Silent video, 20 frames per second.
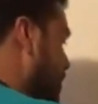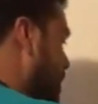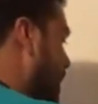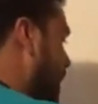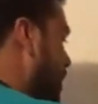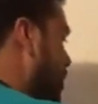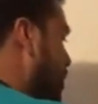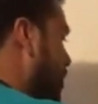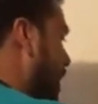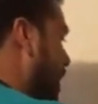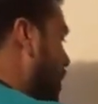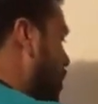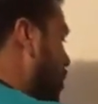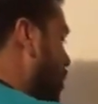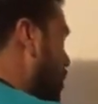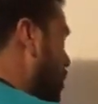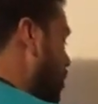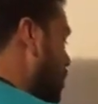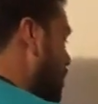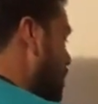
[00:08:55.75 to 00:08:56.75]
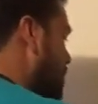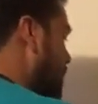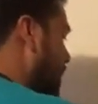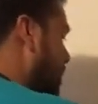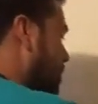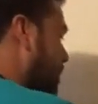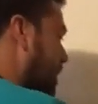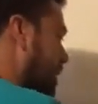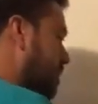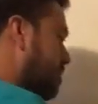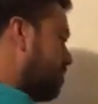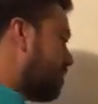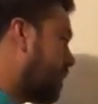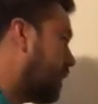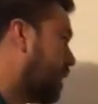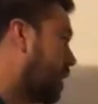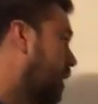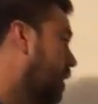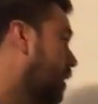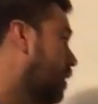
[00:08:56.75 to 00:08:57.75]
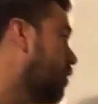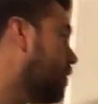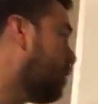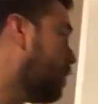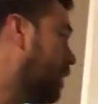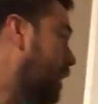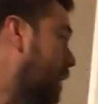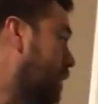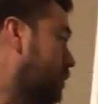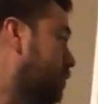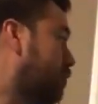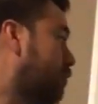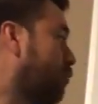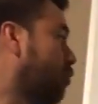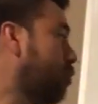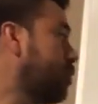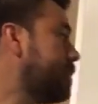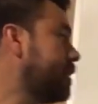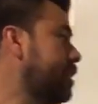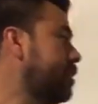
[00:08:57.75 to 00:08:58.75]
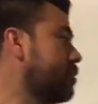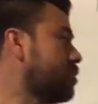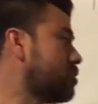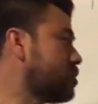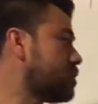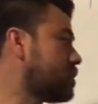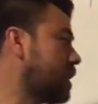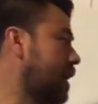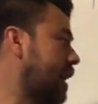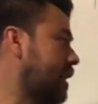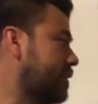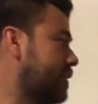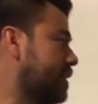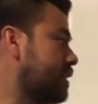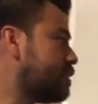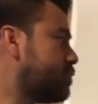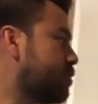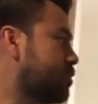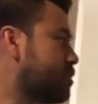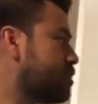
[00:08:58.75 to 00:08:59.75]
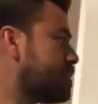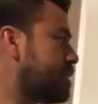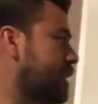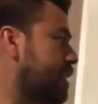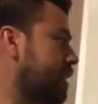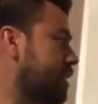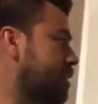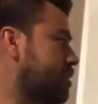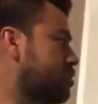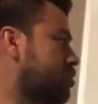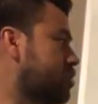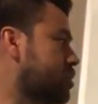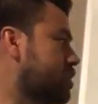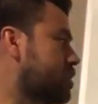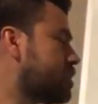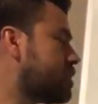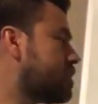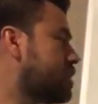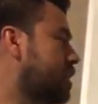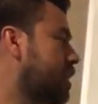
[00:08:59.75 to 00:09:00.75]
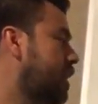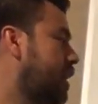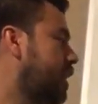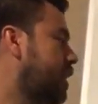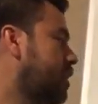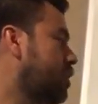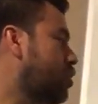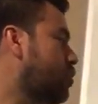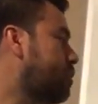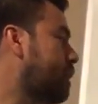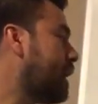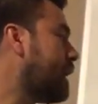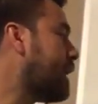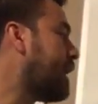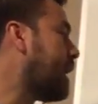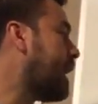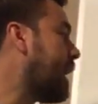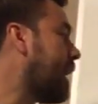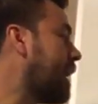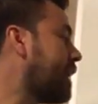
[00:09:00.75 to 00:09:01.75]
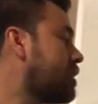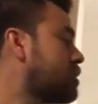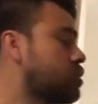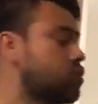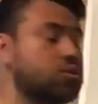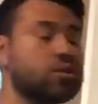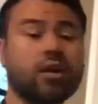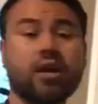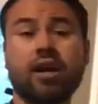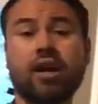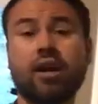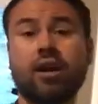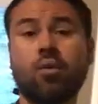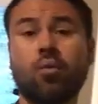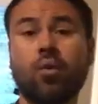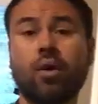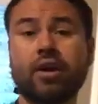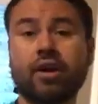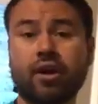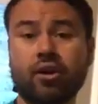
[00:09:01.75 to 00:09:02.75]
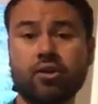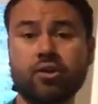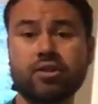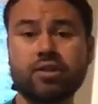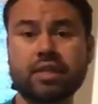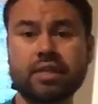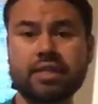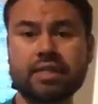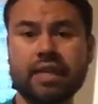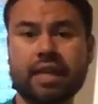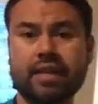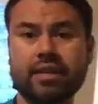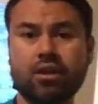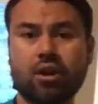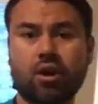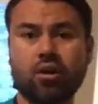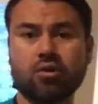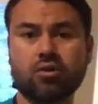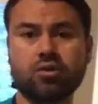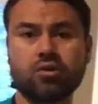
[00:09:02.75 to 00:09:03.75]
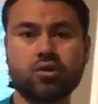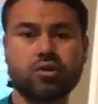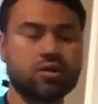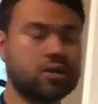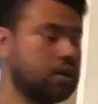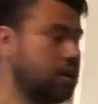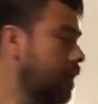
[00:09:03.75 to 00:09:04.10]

Now you're like, what does that mean? In 4 years, at this percent interest, you made an extra $168.